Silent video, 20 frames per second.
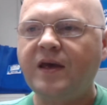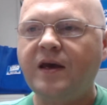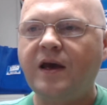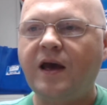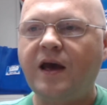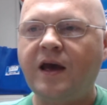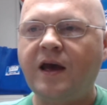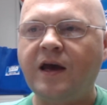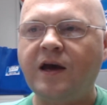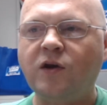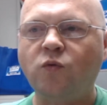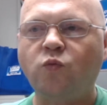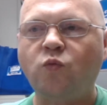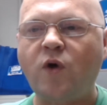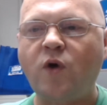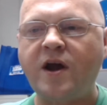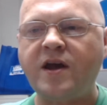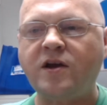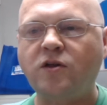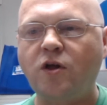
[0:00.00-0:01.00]
And
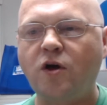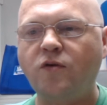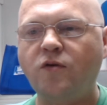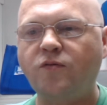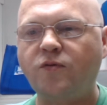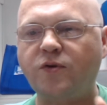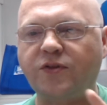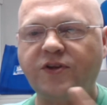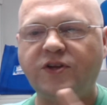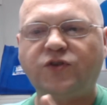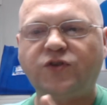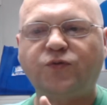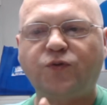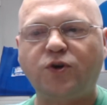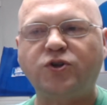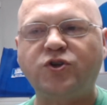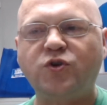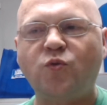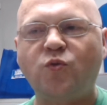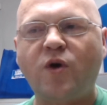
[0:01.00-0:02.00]
White Clover, this
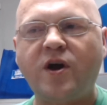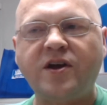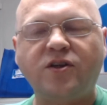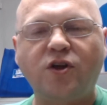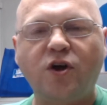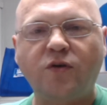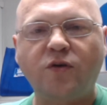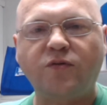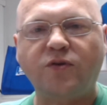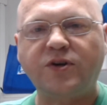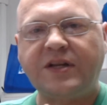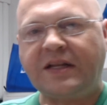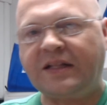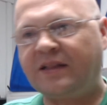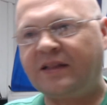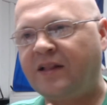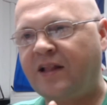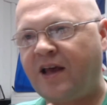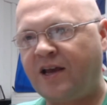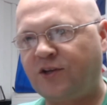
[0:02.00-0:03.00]
version of White Clover
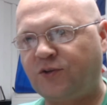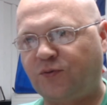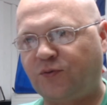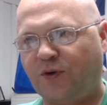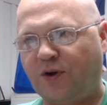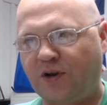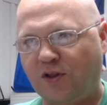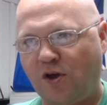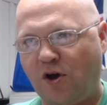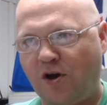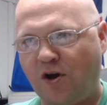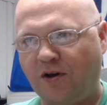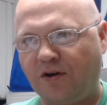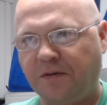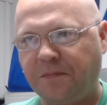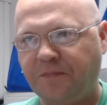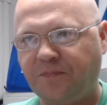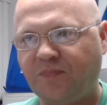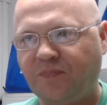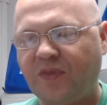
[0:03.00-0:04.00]
didn't last very long,
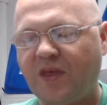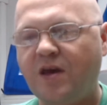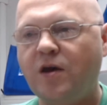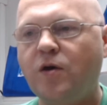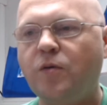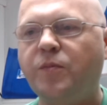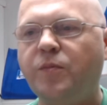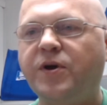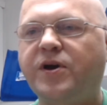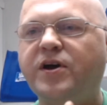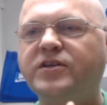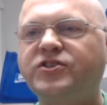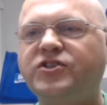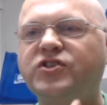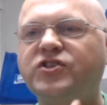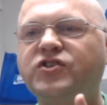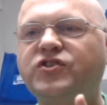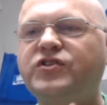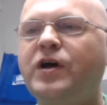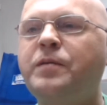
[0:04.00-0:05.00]
because
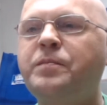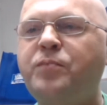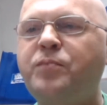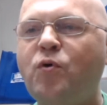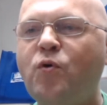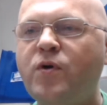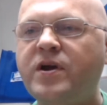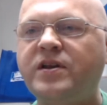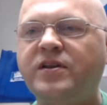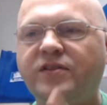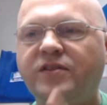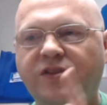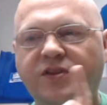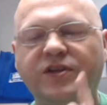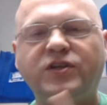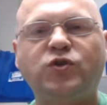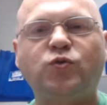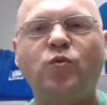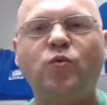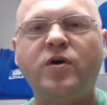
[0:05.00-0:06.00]
at some point
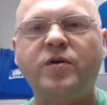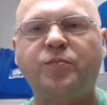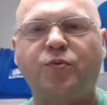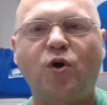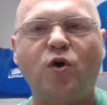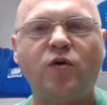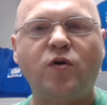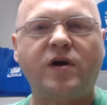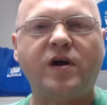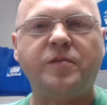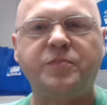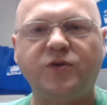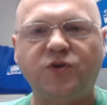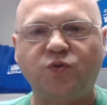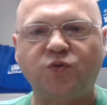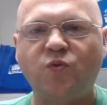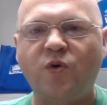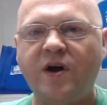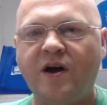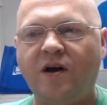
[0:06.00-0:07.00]
this one broke up as
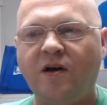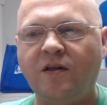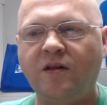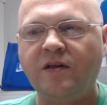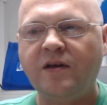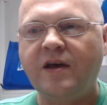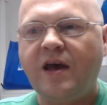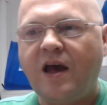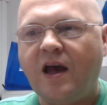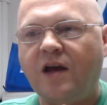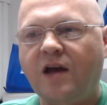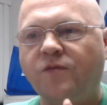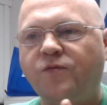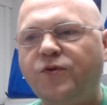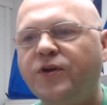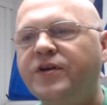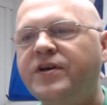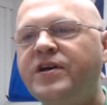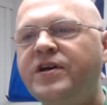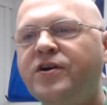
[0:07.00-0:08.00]
well, and
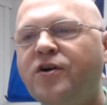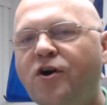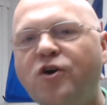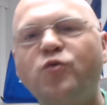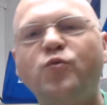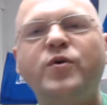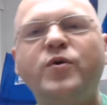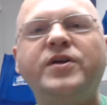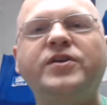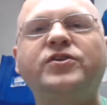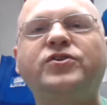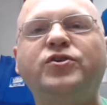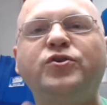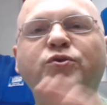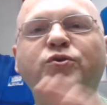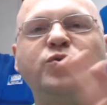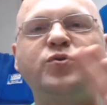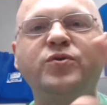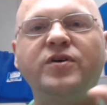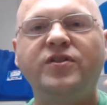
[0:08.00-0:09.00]
Phil Ehart went
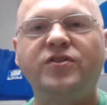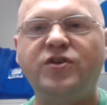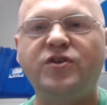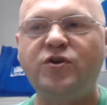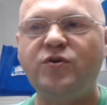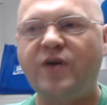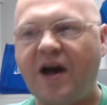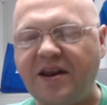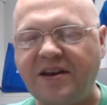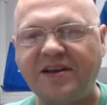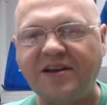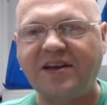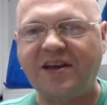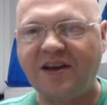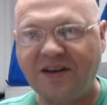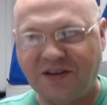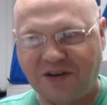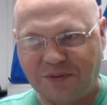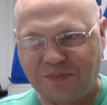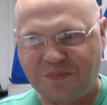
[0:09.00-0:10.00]
to the United
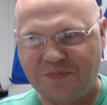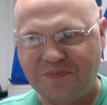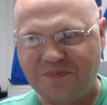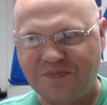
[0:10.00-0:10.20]
Kingdom.